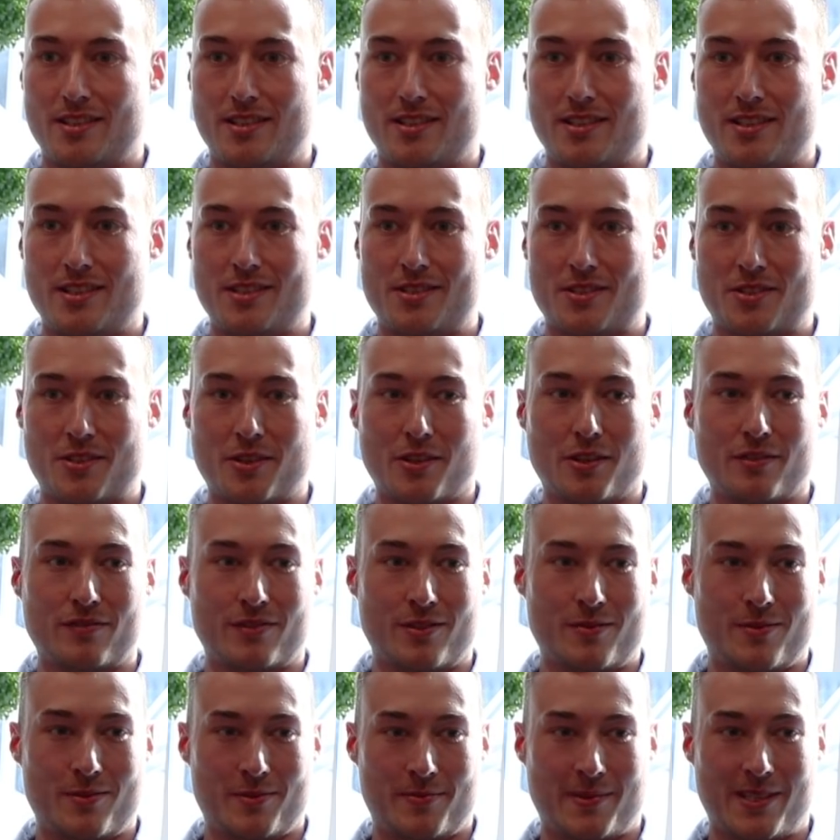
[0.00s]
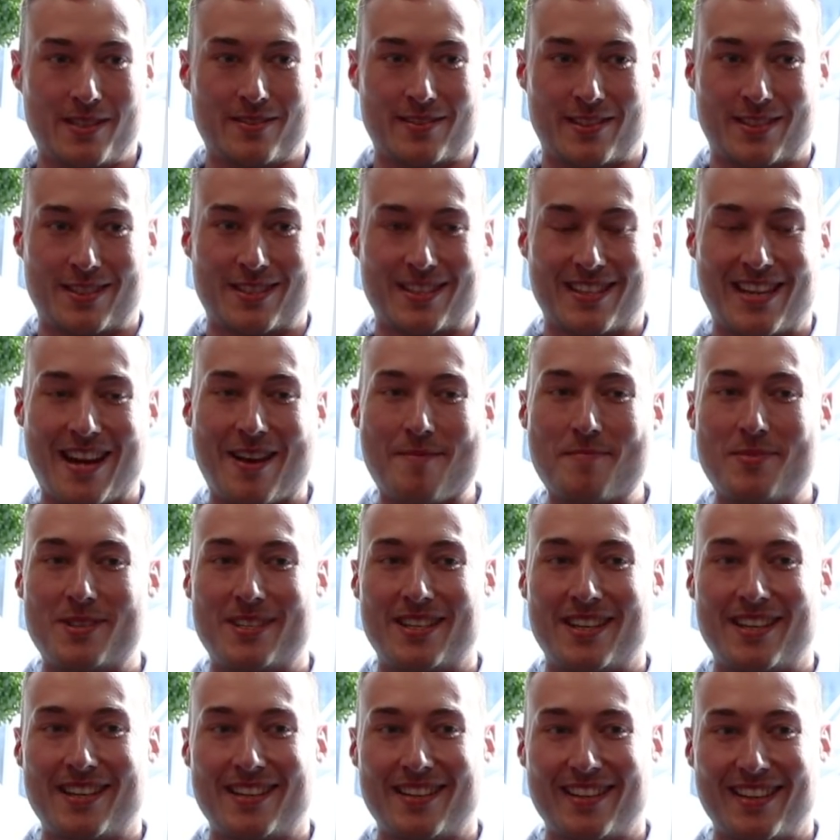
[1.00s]
his girlfriend was a bit of a
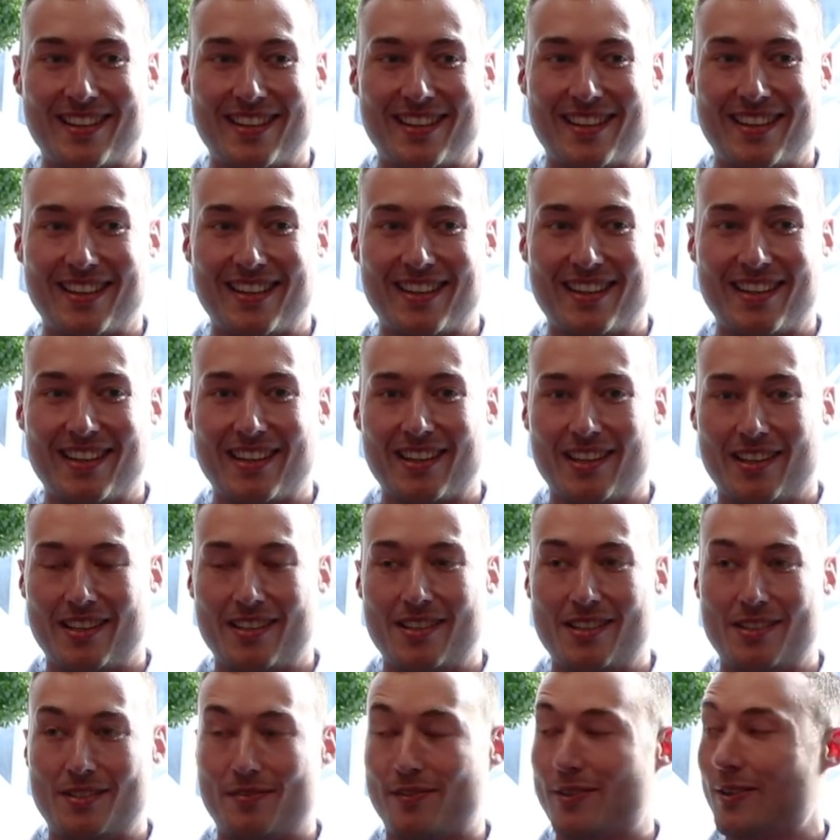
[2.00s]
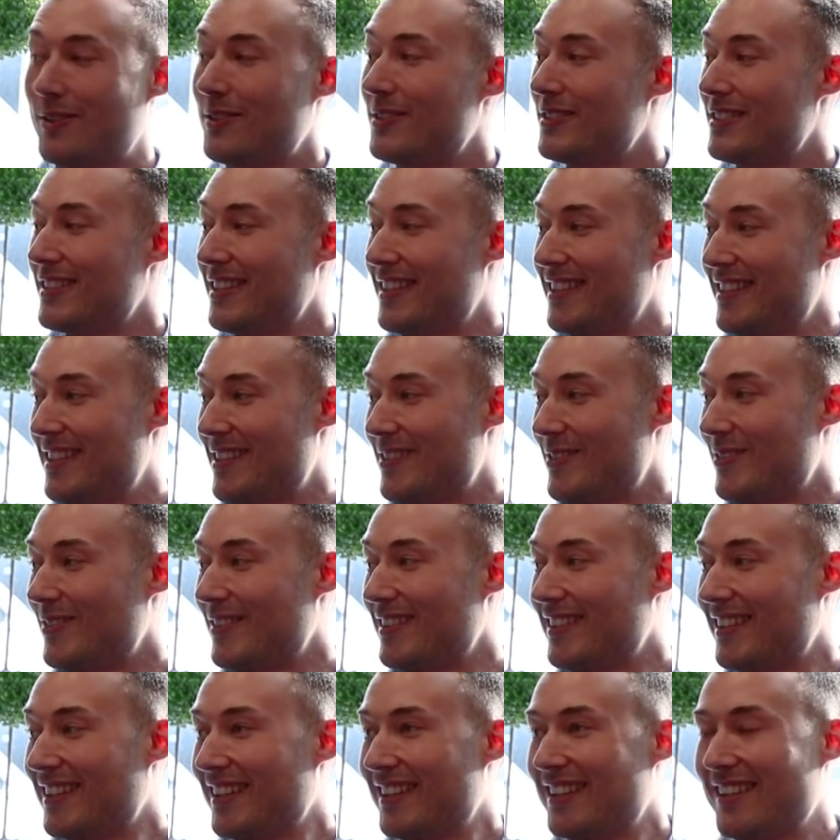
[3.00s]
skeptic, his fiance now,
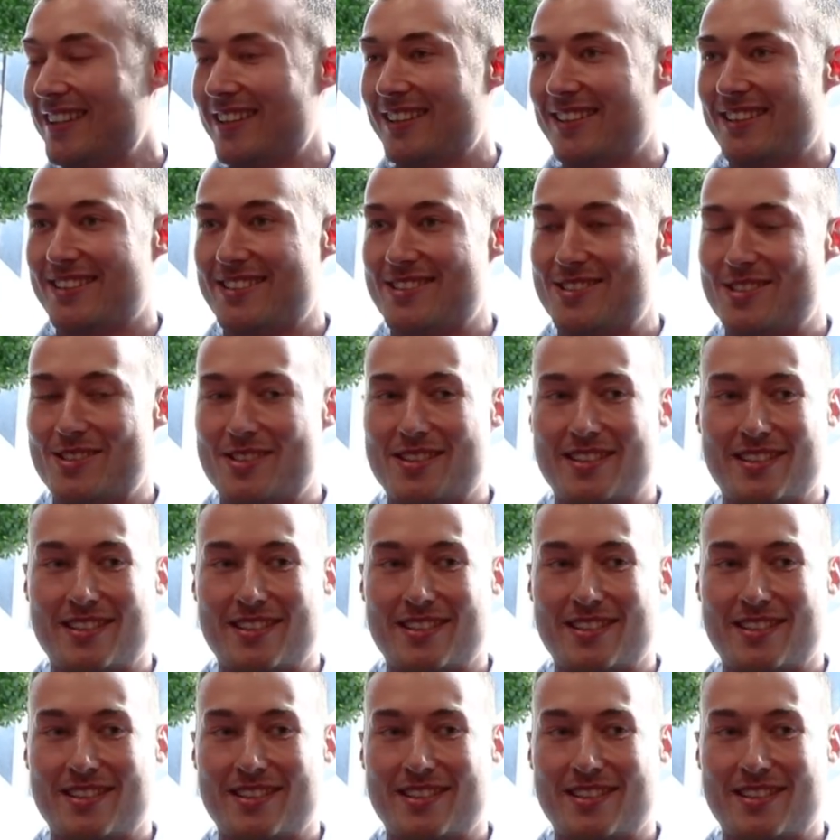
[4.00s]
and it's